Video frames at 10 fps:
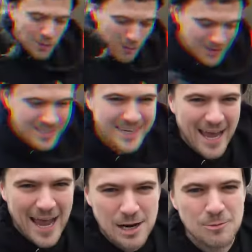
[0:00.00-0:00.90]
Well,
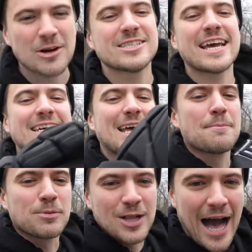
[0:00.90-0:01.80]
today we are taking a
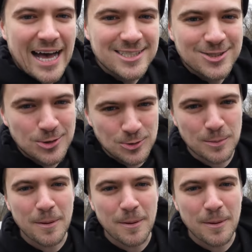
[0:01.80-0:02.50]
blast to the